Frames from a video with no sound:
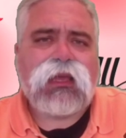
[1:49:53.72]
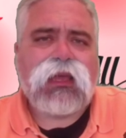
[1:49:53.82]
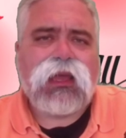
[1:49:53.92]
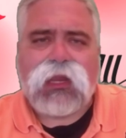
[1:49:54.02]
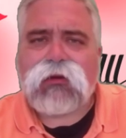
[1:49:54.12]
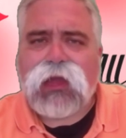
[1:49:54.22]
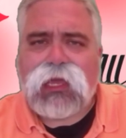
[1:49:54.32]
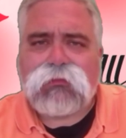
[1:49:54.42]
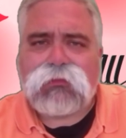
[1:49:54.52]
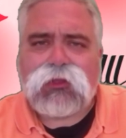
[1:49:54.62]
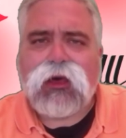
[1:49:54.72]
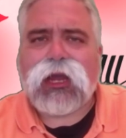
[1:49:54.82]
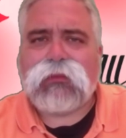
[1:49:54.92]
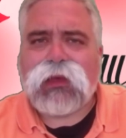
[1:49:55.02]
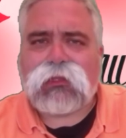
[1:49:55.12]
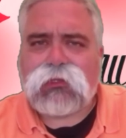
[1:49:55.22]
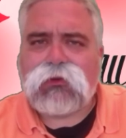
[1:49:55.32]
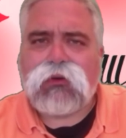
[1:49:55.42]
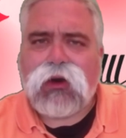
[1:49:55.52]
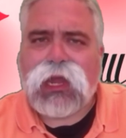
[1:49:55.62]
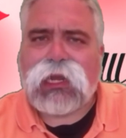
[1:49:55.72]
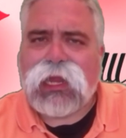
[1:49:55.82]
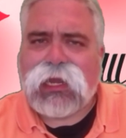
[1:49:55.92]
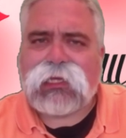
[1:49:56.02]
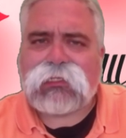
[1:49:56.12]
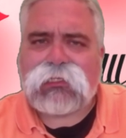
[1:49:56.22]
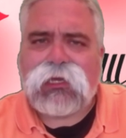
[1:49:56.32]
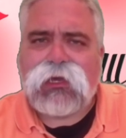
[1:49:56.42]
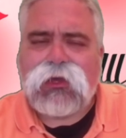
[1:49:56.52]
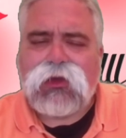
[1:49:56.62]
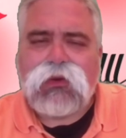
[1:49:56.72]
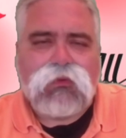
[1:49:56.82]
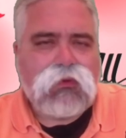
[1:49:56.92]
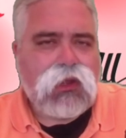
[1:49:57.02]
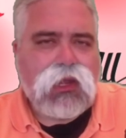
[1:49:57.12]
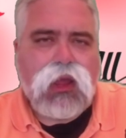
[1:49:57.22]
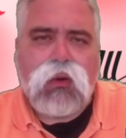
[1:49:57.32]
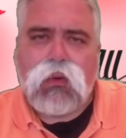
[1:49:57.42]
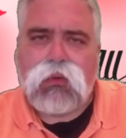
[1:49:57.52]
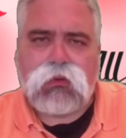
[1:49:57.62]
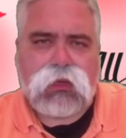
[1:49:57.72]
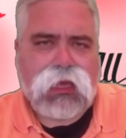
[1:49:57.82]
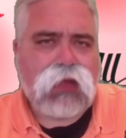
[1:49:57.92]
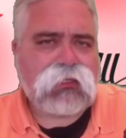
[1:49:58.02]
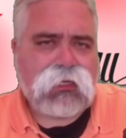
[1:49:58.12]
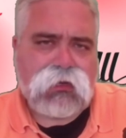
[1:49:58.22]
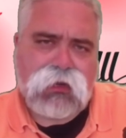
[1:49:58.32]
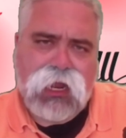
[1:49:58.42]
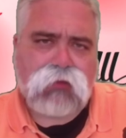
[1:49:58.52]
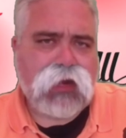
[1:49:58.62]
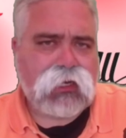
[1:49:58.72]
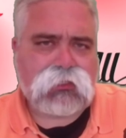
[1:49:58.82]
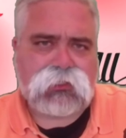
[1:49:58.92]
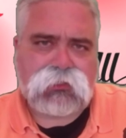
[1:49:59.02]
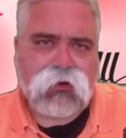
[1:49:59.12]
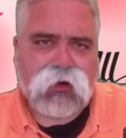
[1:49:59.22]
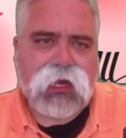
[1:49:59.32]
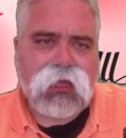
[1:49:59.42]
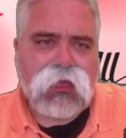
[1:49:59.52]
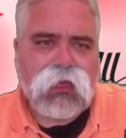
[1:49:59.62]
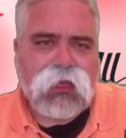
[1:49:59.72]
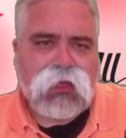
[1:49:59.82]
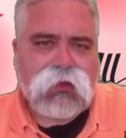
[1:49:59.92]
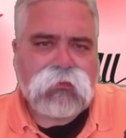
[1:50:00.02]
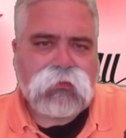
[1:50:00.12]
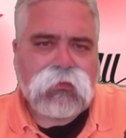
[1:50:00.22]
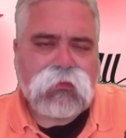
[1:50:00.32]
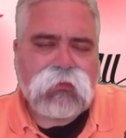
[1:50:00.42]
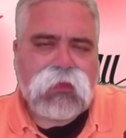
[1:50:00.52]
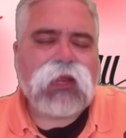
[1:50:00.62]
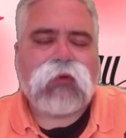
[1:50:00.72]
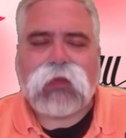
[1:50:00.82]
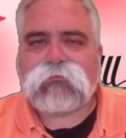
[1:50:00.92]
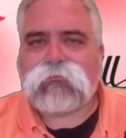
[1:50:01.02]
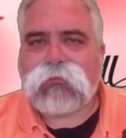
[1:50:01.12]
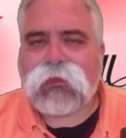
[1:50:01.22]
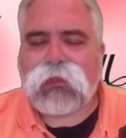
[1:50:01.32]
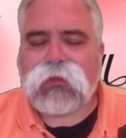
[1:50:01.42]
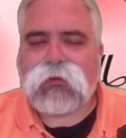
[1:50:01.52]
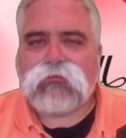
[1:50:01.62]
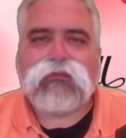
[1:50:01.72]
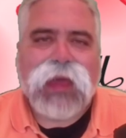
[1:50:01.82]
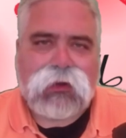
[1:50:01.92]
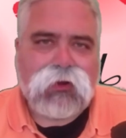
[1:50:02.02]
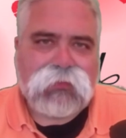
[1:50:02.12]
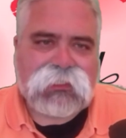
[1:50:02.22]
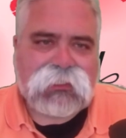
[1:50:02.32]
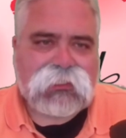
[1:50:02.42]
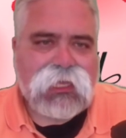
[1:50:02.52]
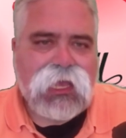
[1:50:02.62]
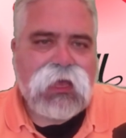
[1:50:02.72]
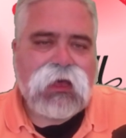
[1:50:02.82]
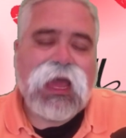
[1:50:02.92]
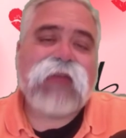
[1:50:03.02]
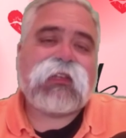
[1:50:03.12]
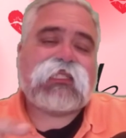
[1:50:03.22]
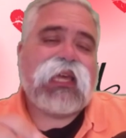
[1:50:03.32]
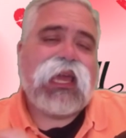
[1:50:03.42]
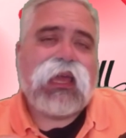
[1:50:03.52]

And here I am talking about two hot ladies who know how to narrate a story. Anyway, back on business. I have to say,